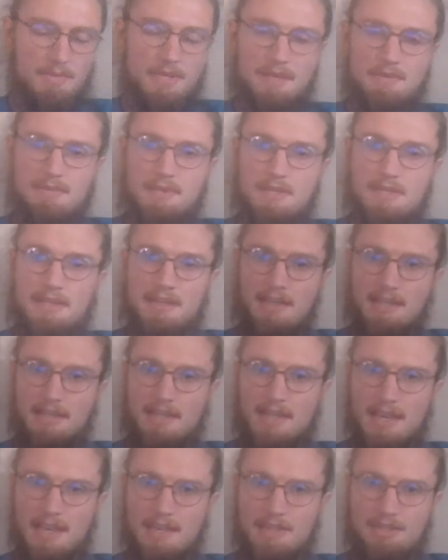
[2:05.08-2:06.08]
may be
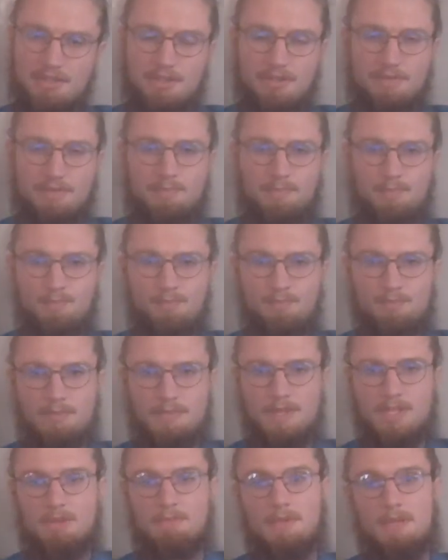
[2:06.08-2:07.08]
cancer.
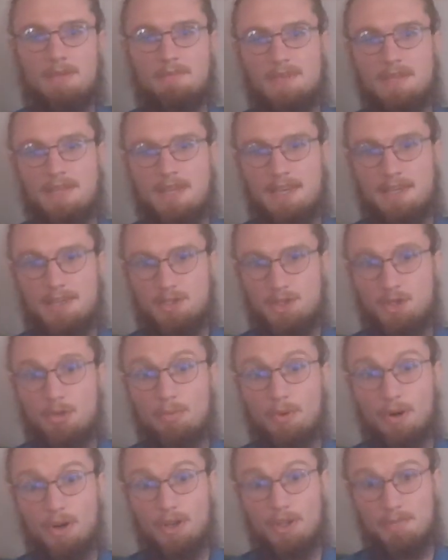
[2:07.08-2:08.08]
There may be a
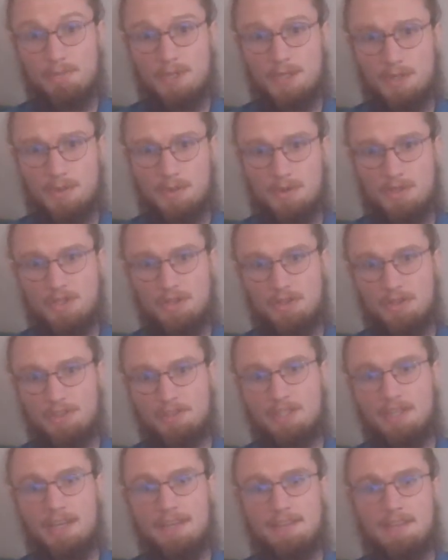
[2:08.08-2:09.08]
tumor on the pituitary
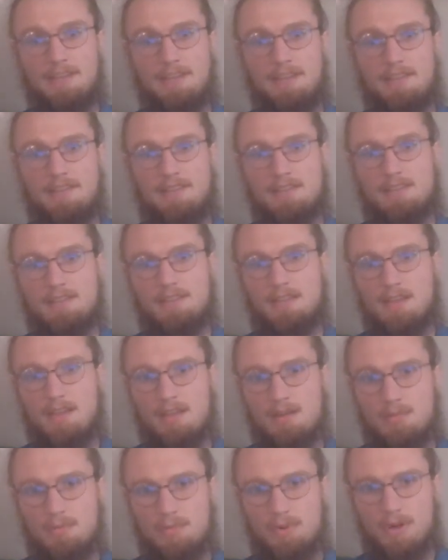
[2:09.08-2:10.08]
gland that is
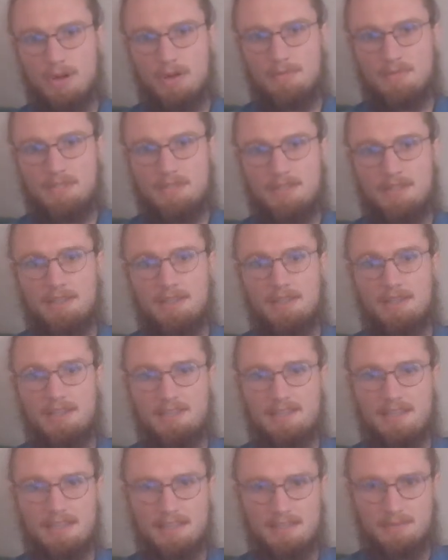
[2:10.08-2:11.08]
prompting
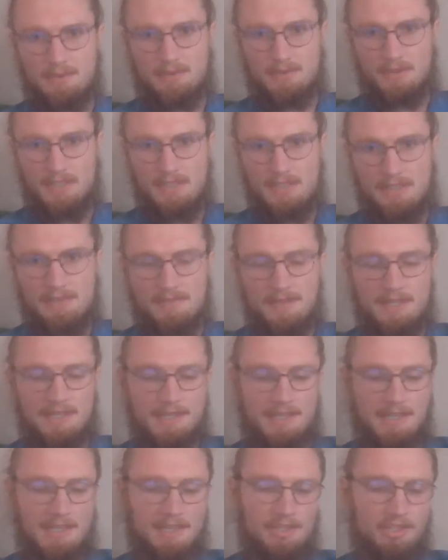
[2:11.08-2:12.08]
excessive release of
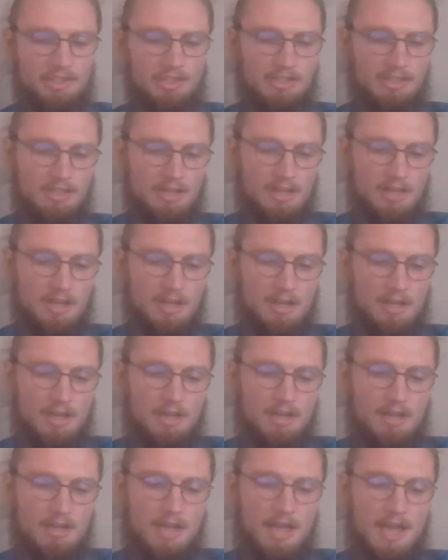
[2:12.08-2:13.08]
ADH.
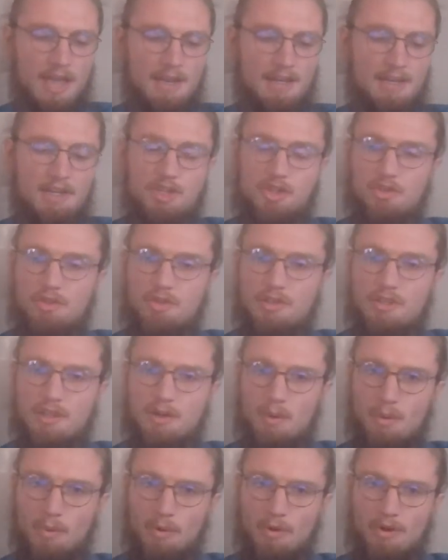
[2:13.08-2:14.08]
A head injury
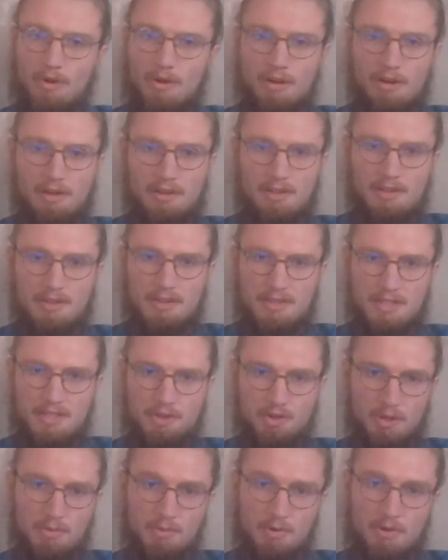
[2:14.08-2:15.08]
or a
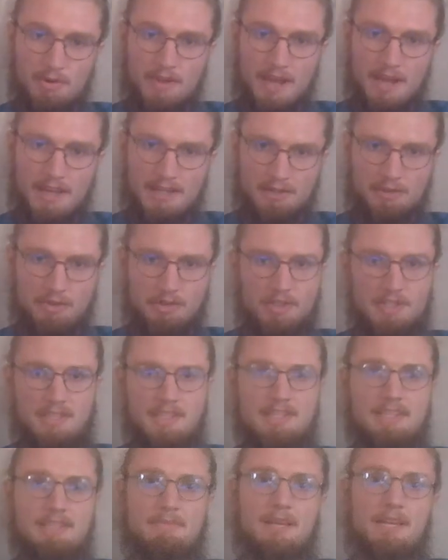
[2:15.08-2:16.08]
cerebrovascular
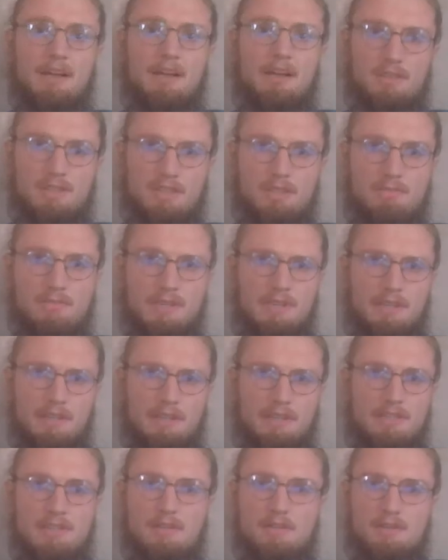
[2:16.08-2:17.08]
disease may also be
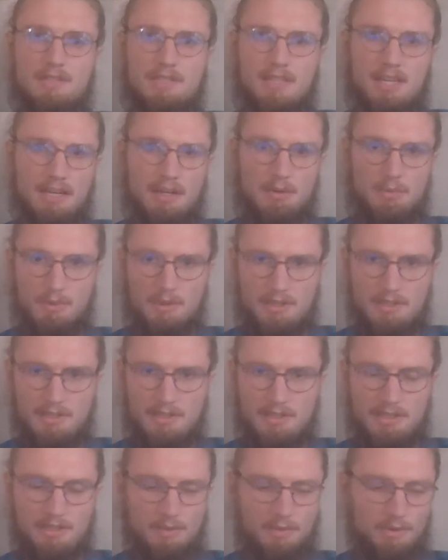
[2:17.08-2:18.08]
associated with
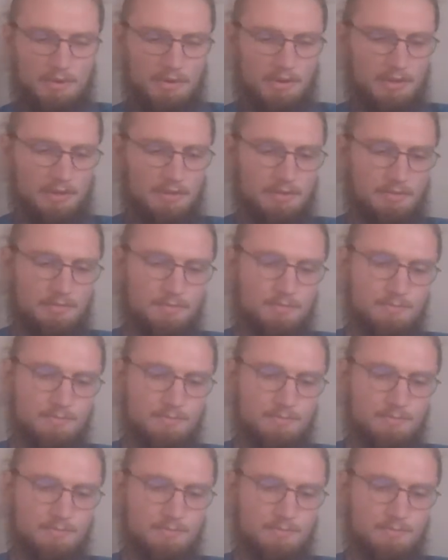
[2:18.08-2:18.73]
this disorder.